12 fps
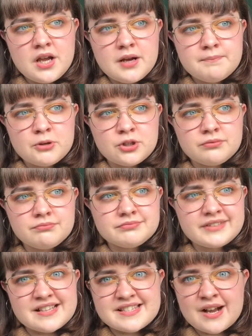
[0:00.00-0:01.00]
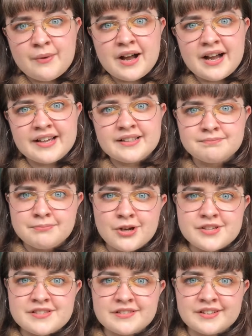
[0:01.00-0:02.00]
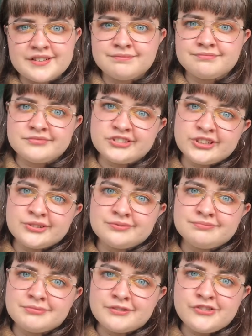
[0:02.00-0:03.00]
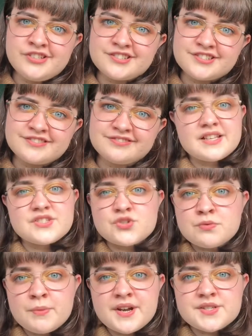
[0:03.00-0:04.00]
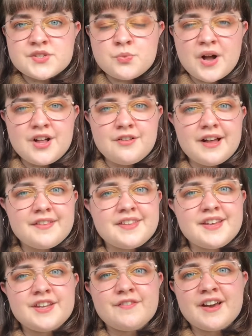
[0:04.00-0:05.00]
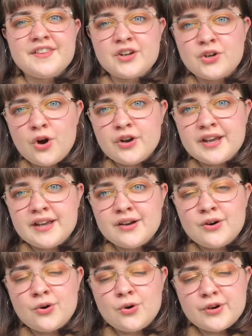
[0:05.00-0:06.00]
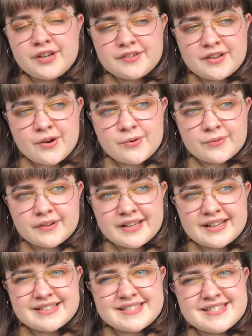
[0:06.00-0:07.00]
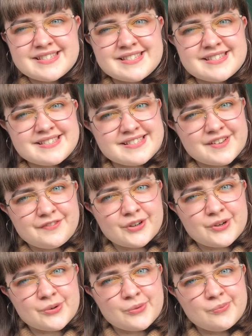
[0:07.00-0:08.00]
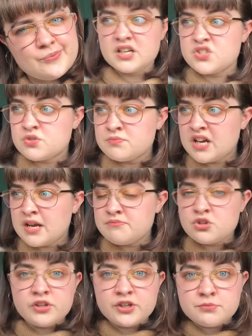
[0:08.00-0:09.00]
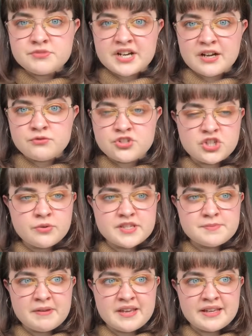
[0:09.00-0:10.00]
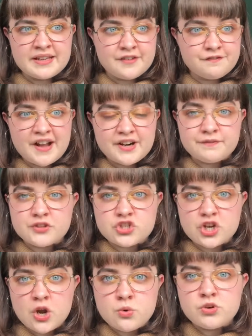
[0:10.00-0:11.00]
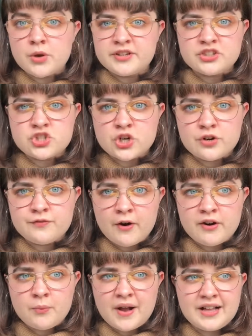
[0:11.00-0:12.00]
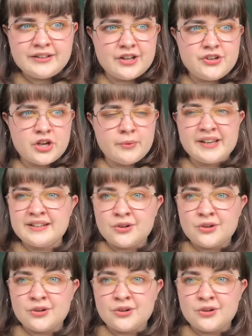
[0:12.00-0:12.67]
But that's how I personally do my voices. In some ways as well, I think you've either got it or you don't. It's difficult. And sometimes all it comes down to is being a fan of the show, knowing the show very well, and knowing